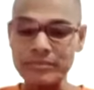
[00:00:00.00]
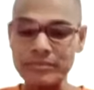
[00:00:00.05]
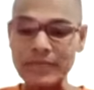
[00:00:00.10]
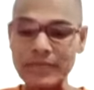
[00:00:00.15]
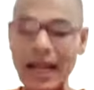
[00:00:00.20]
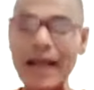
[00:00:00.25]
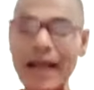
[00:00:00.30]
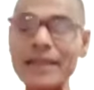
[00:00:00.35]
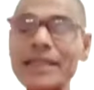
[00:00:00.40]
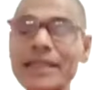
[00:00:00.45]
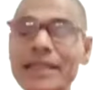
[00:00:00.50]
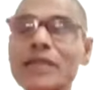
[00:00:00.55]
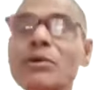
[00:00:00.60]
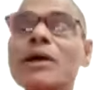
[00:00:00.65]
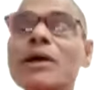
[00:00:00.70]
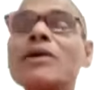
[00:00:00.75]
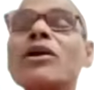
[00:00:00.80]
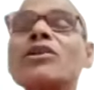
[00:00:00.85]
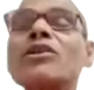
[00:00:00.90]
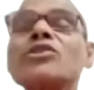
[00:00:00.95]
And it was
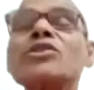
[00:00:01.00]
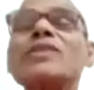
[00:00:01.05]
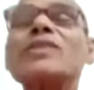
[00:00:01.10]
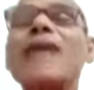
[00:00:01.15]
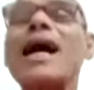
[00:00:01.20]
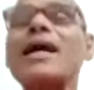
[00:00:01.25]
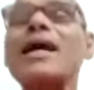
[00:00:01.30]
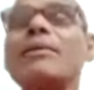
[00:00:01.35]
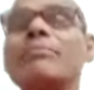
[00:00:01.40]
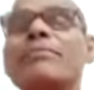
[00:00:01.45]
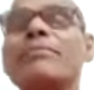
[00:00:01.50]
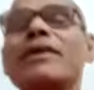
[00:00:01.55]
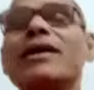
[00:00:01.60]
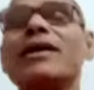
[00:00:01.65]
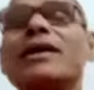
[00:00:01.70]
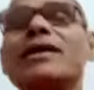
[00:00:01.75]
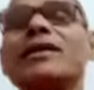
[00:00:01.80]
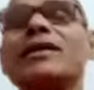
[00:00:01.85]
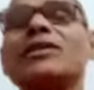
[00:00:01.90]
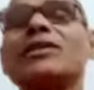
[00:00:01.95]
also time.
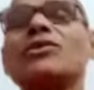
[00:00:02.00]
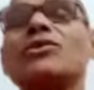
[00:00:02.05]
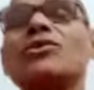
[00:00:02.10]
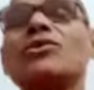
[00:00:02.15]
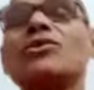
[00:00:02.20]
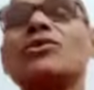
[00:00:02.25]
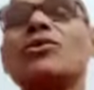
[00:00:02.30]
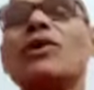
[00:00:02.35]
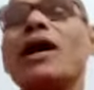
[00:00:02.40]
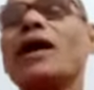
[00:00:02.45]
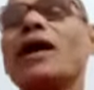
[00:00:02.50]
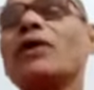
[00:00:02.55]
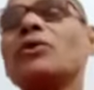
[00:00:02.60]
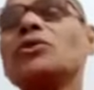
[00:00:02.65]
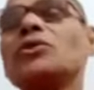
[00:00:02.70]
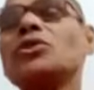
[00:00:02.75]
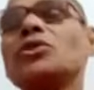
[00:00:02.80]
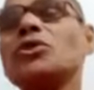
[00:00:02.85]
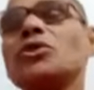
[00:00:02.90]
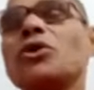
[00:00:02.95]
So I
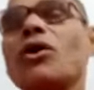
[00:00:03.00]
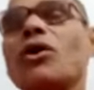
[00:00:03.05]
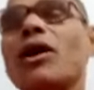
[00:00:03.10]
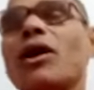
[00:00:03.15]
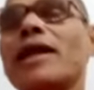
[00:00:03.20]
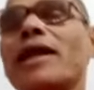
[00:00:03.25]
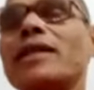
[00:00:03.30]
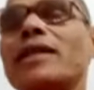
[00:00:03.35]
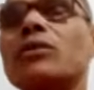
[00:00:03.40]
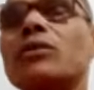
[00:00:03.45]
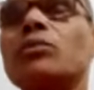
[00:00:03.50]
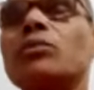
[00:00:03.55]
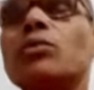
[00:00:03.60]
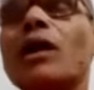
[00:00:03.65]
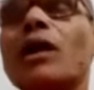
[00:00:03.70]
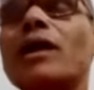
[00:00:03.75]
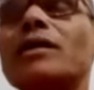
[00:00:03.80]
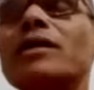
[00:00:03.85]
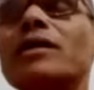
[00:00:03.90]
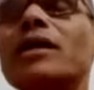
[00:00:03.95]
used to collect the
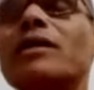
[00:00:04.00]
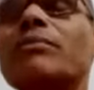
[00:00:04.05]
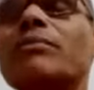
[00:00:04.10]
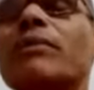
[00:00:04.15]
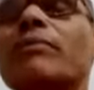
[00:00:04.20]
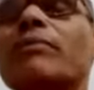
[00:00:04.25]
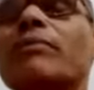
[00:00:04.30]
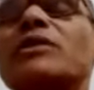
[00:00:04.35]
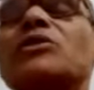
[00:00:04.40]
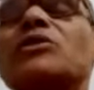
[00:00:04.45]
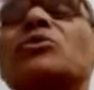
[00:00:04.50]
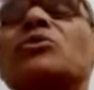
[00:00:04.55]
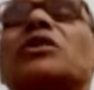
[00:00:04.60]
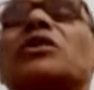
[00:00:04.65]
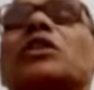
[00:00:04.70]
water from the source